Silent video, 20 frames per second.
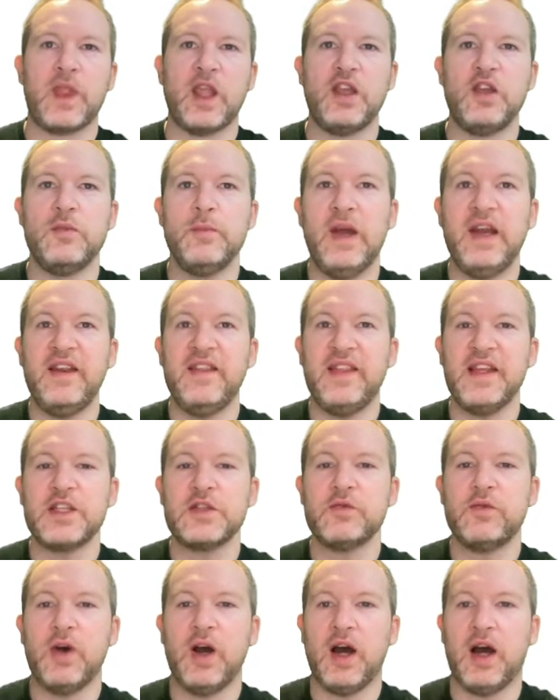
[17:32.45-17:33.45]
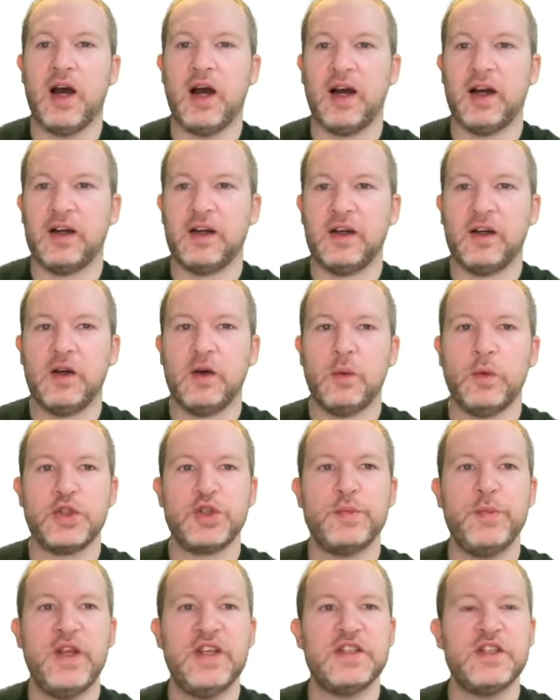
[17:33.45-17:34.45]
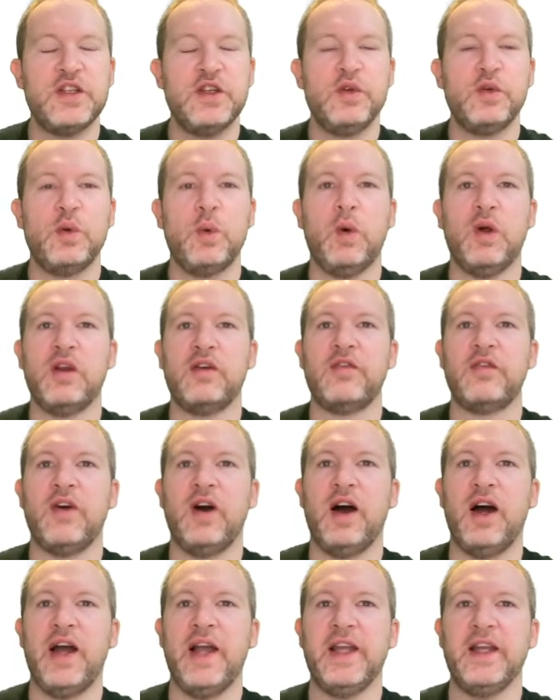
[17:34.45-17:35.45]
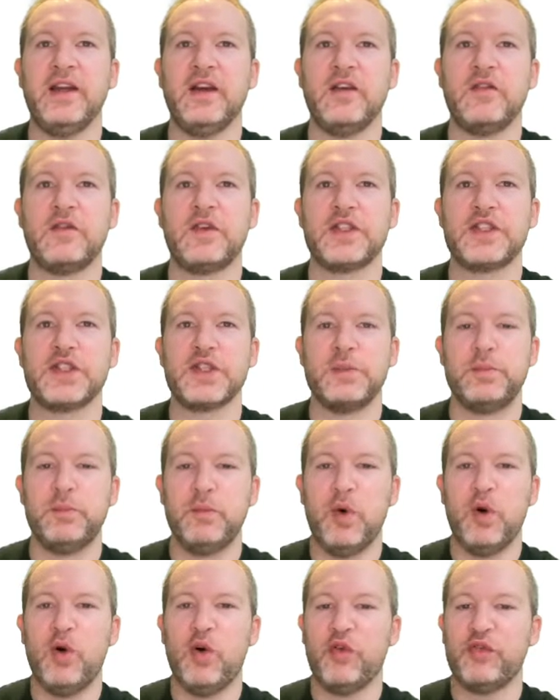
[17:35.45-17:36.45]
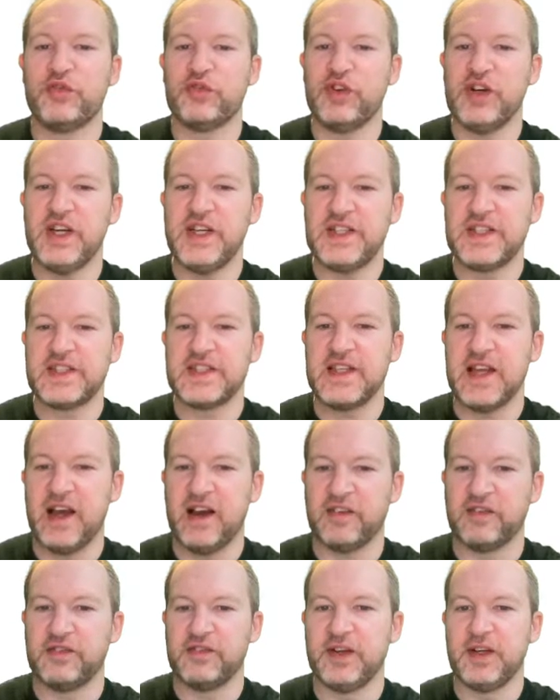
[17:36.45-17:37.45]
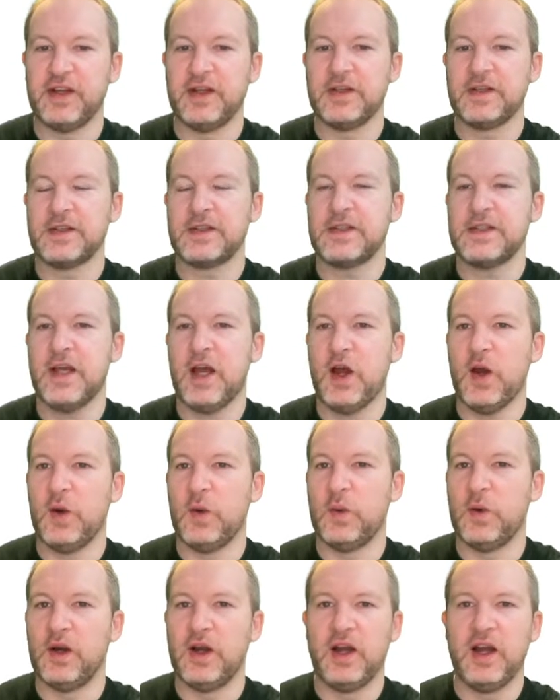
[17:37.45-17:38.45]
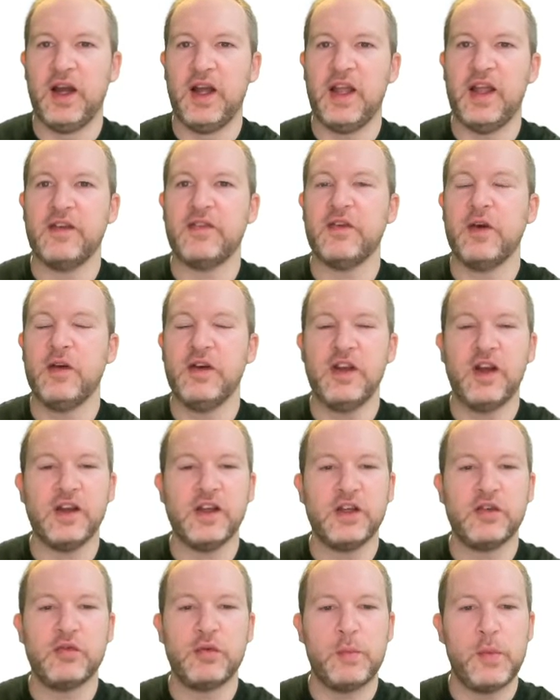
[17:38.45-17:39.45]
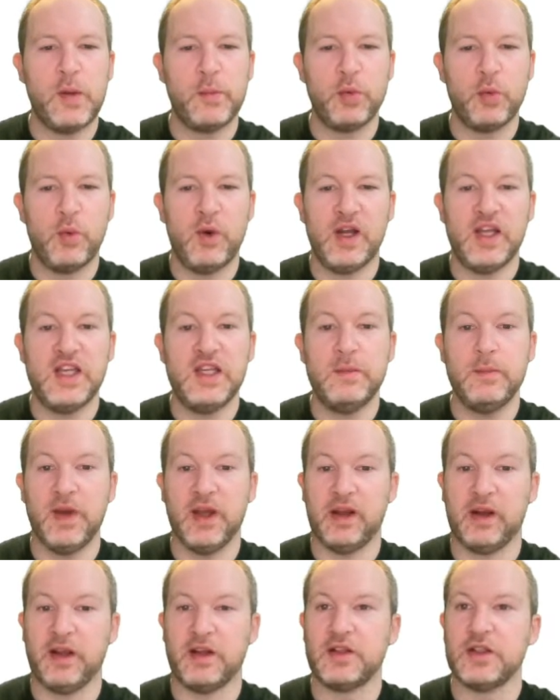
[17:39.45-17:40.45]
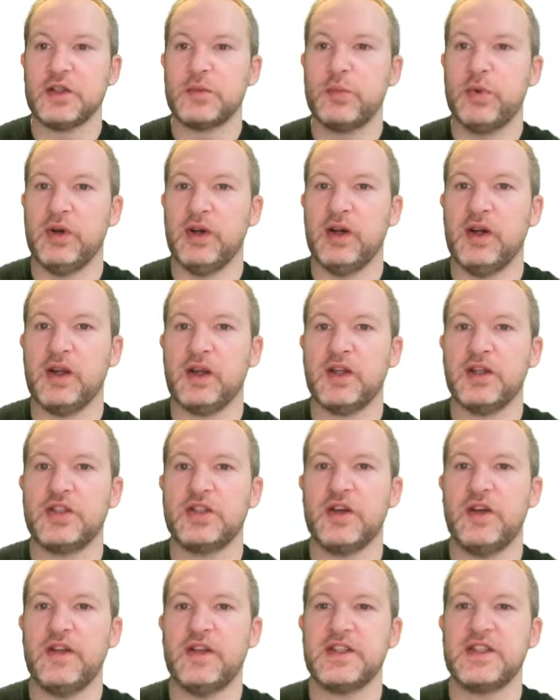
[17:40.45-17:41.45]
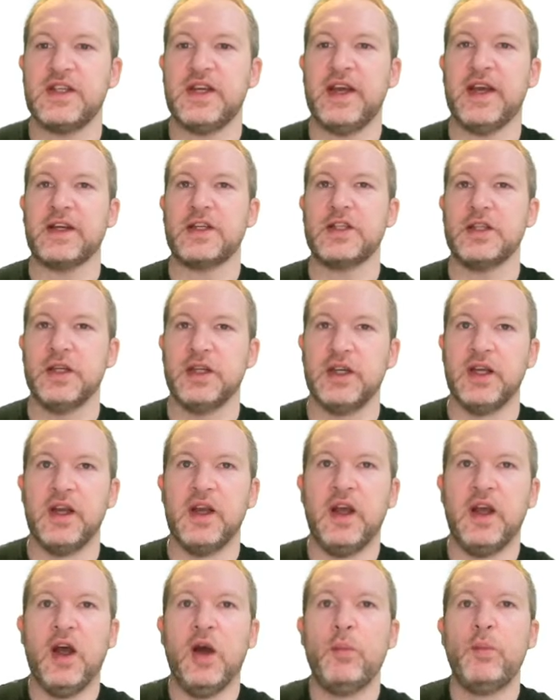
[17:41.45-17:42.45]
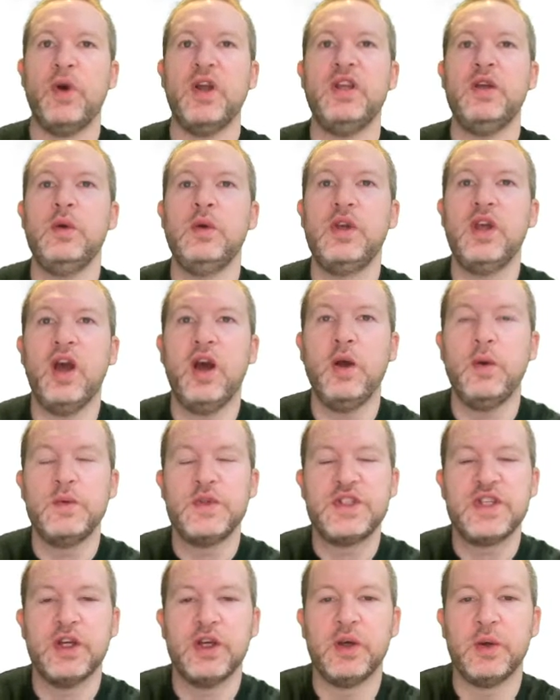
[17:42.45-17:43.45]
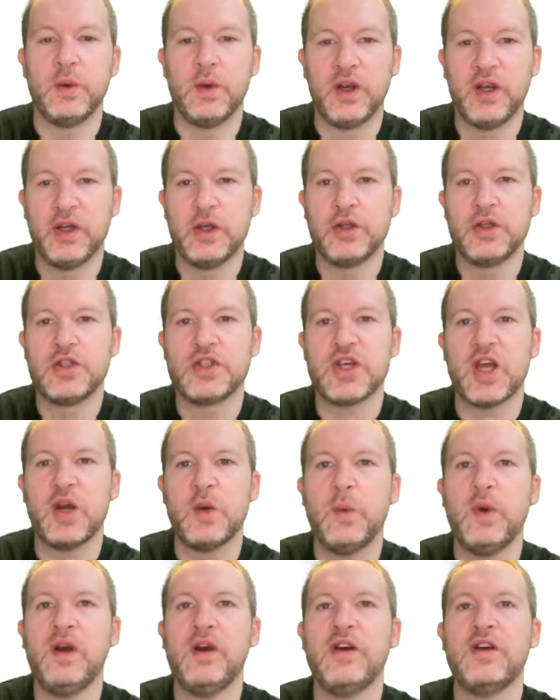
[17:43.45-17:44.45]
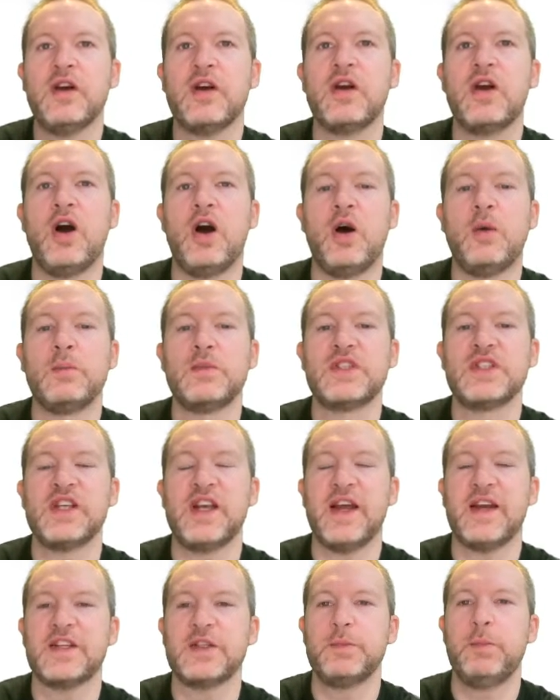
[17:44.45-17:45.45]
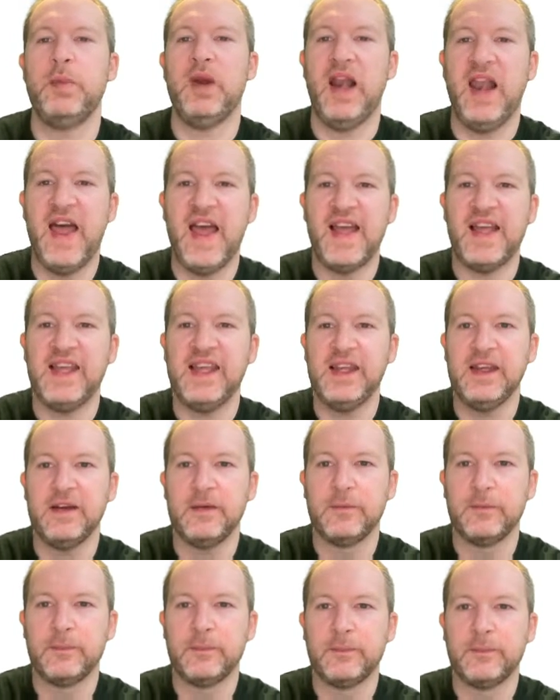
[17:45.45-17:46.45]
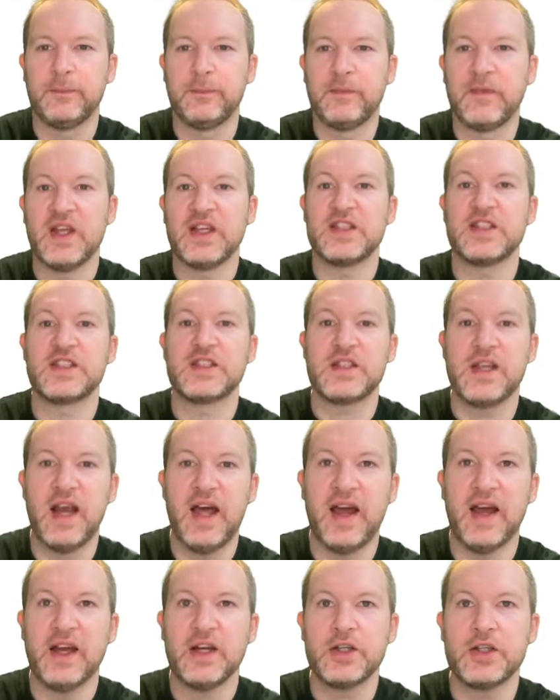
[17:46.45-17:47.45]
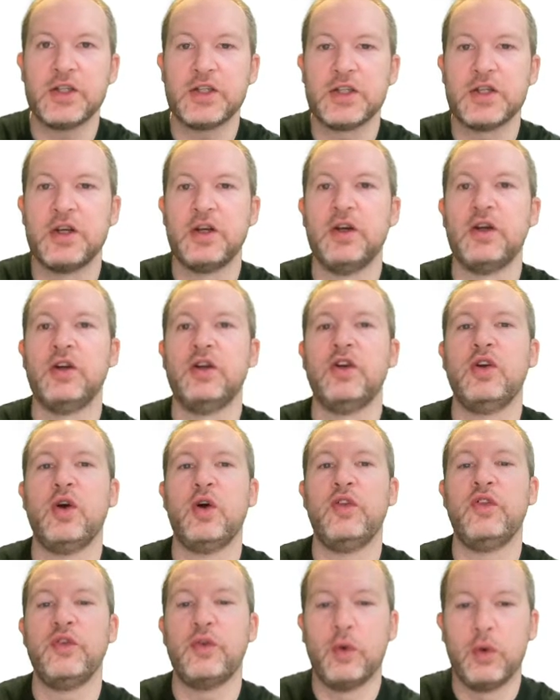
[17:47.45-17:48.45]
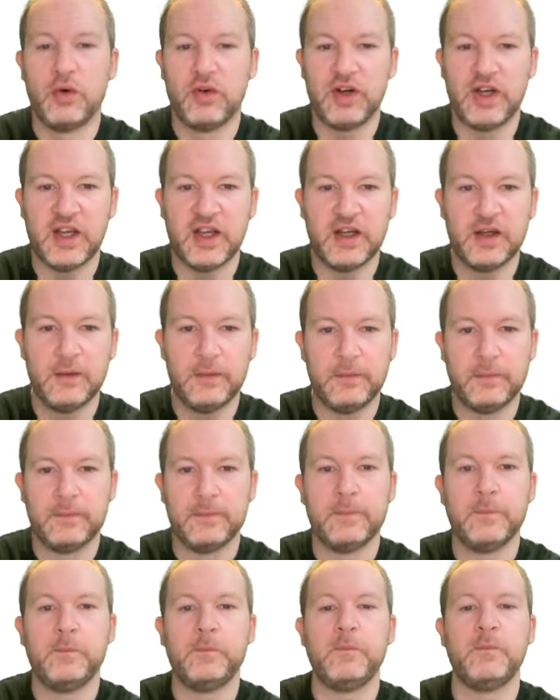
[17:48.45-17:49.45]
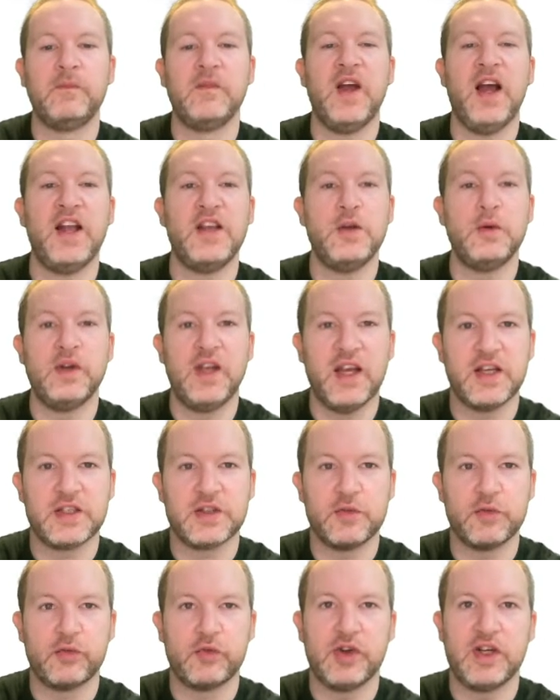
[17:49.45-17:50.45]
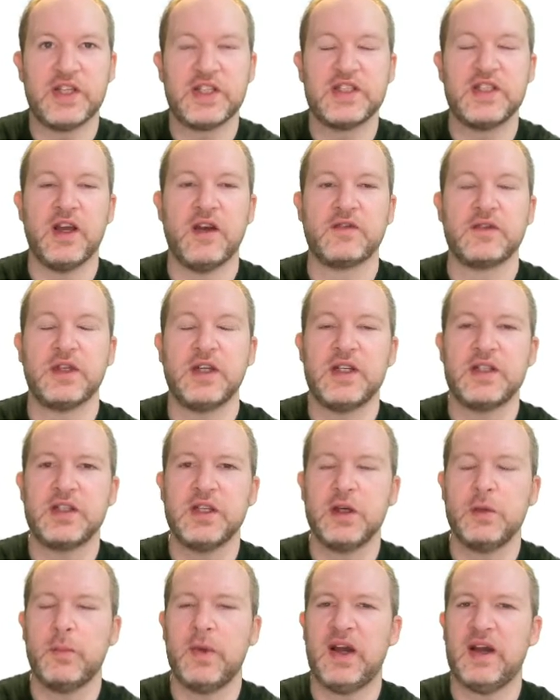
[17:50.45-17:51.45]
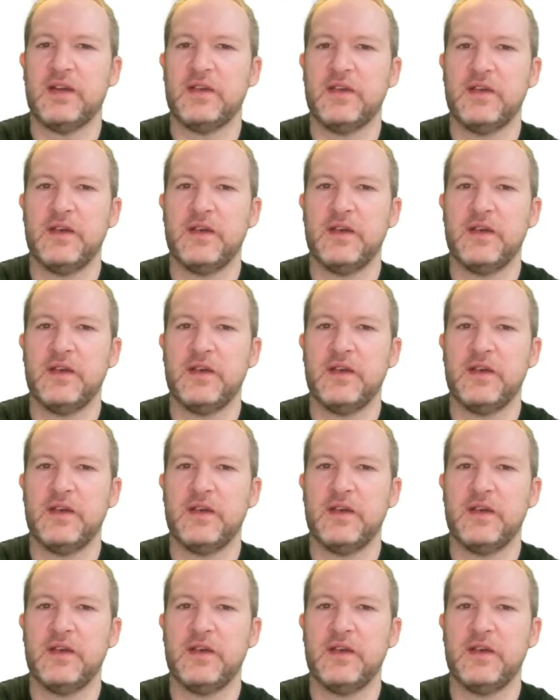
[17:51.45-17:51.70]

you've made it this far, which means that you qualify for some more free stuff. So, if only I could remember what email I just put in, I could show this in action. But you go to shadowera.com/play/Gondorian and you'll get some free stuff. So let's go back